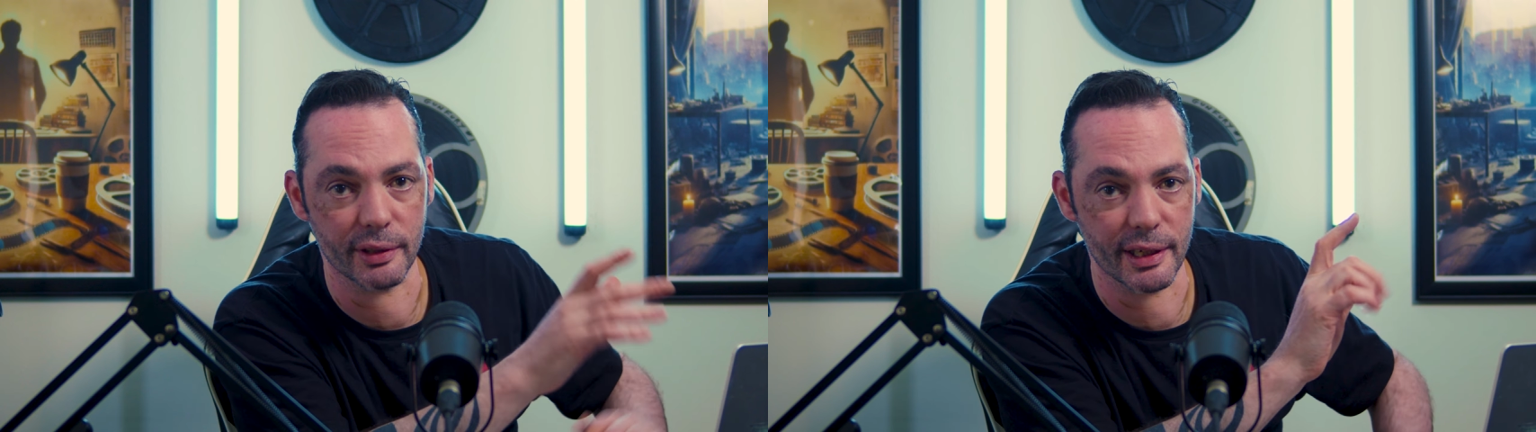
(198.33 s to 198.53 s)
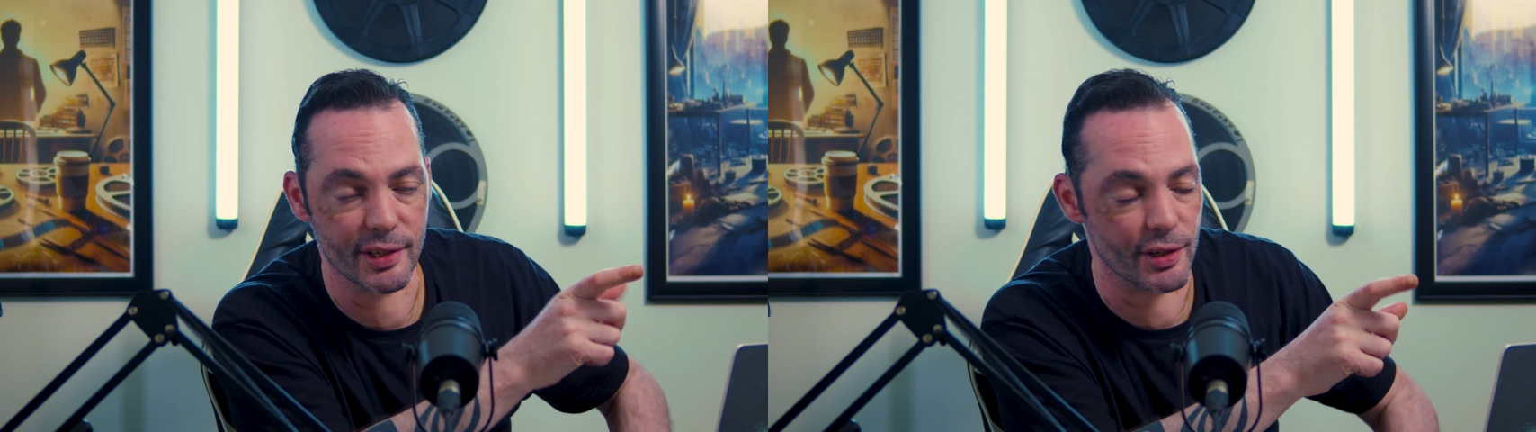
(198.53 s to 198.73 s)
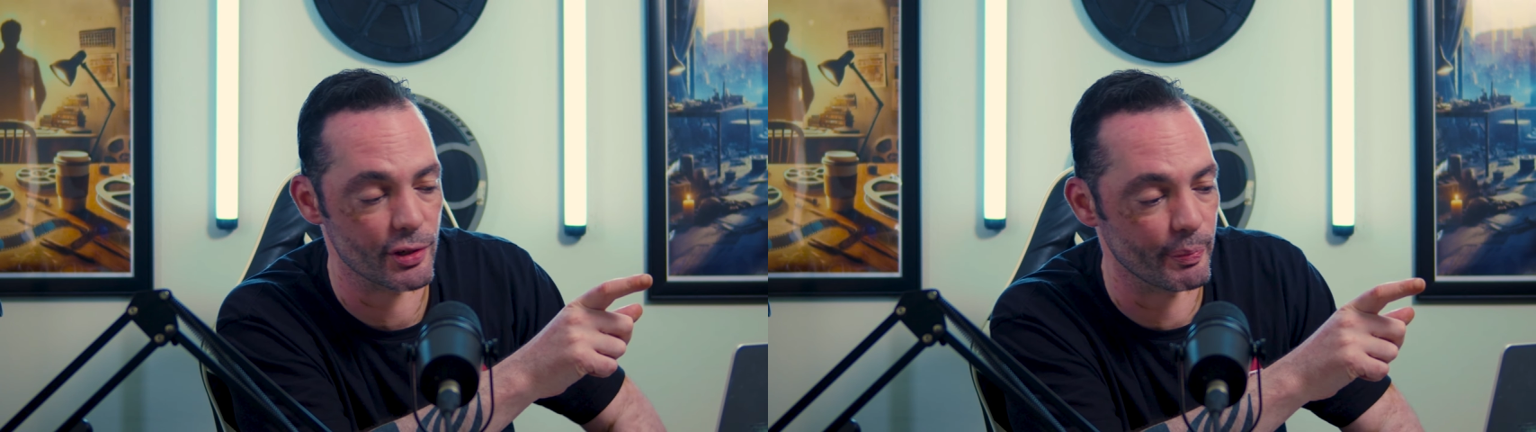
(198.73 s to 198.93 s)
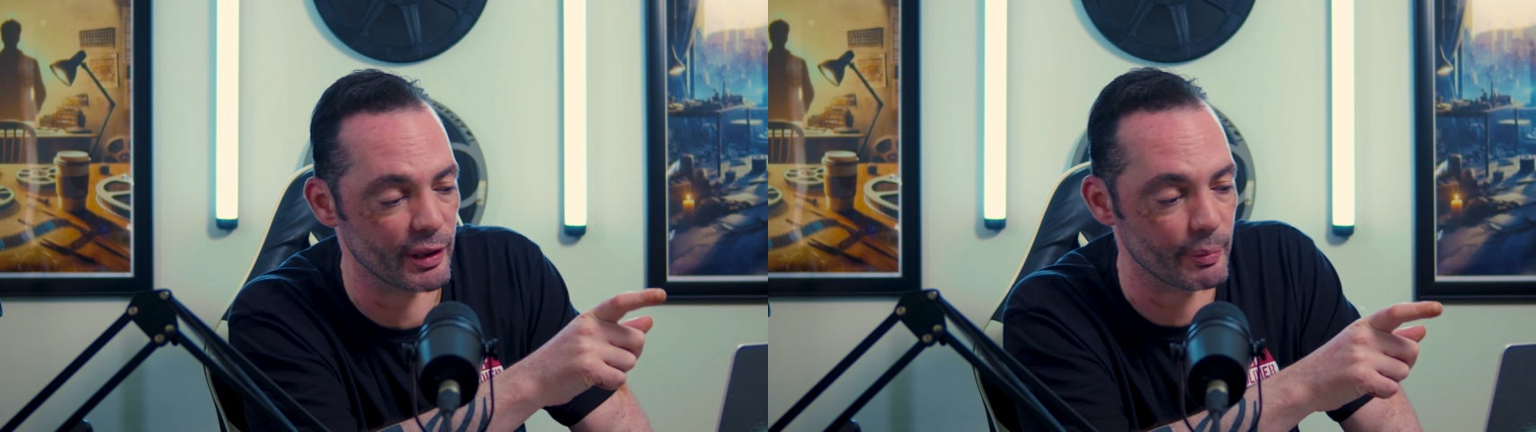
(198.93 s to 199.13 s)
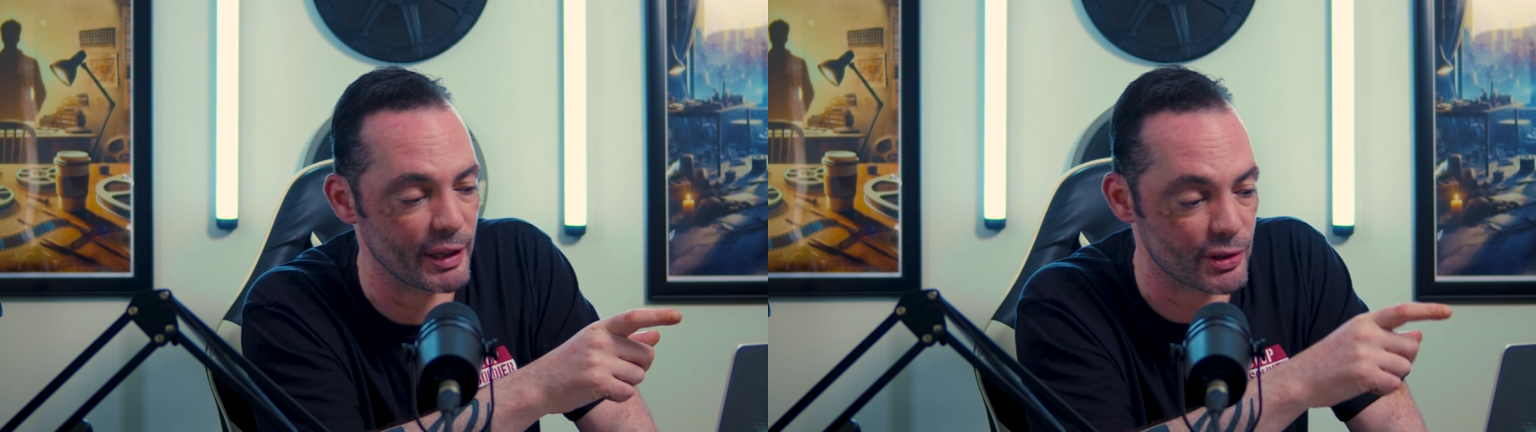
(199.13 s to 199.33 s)
this seems to be
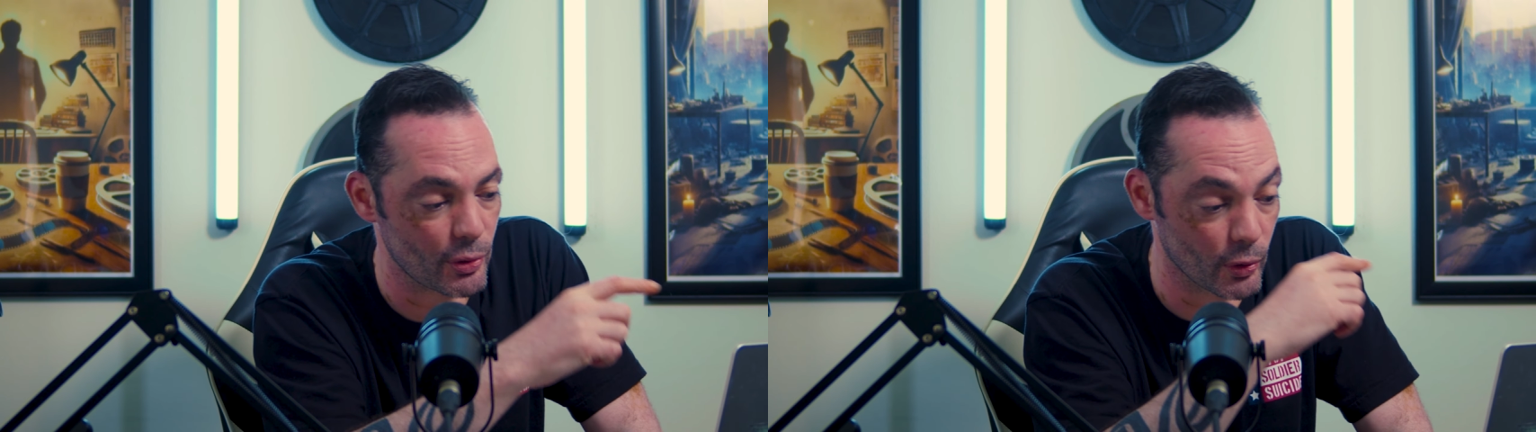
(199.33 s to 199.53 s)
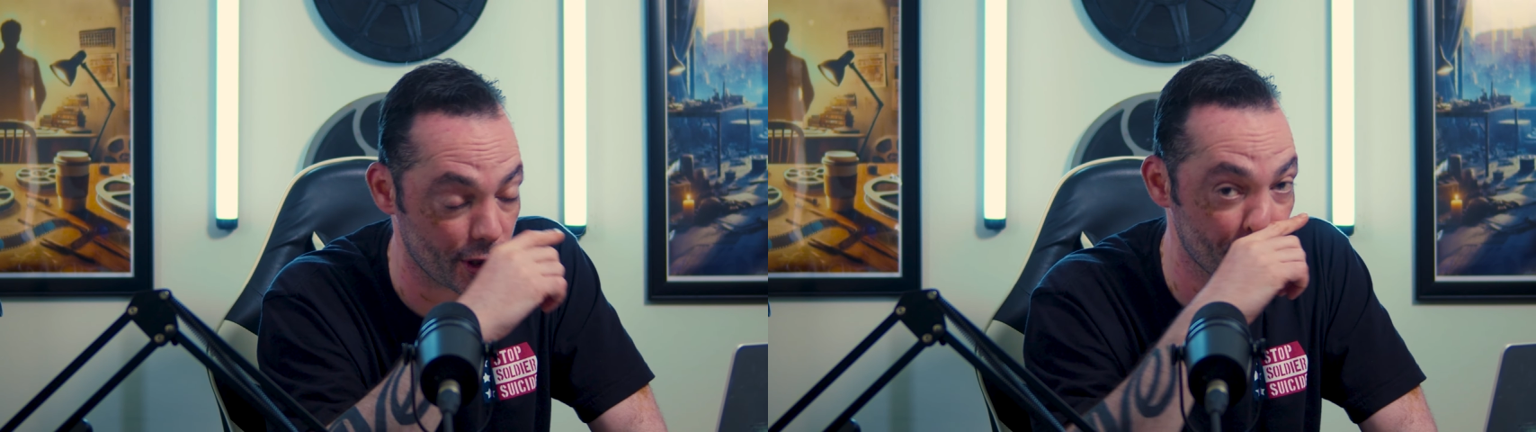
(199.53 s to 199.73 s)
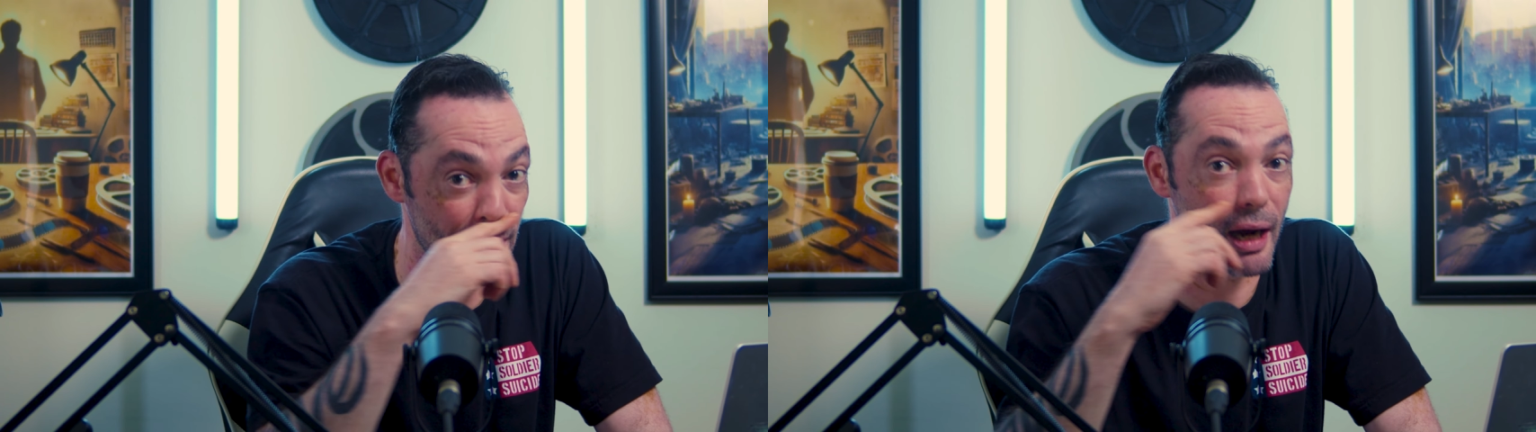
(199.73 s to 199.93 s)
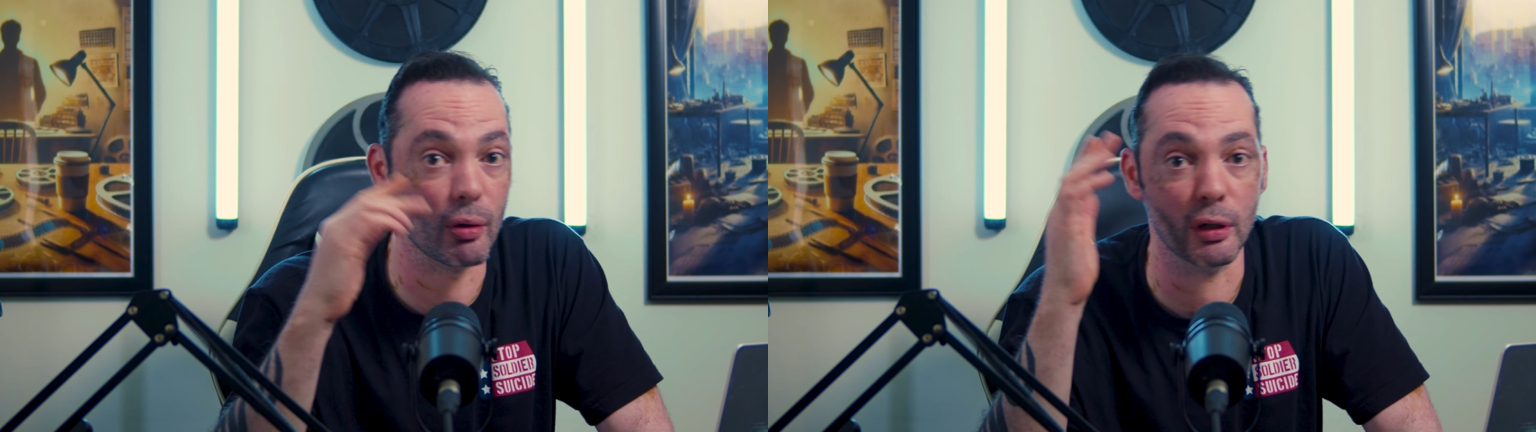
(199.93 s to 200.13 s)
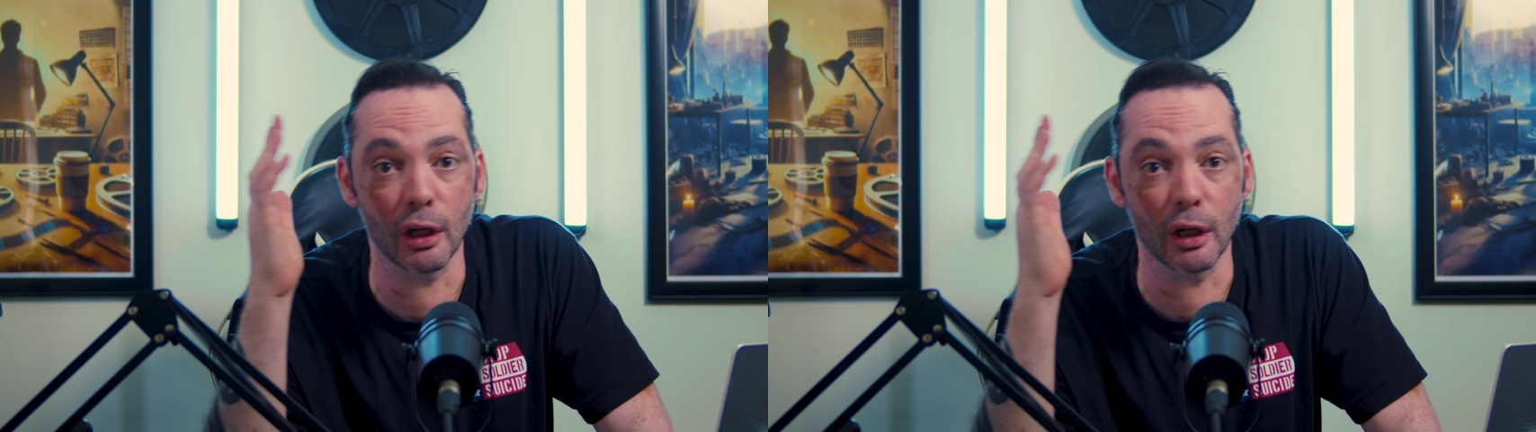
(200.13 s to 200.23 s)
the best course. Now,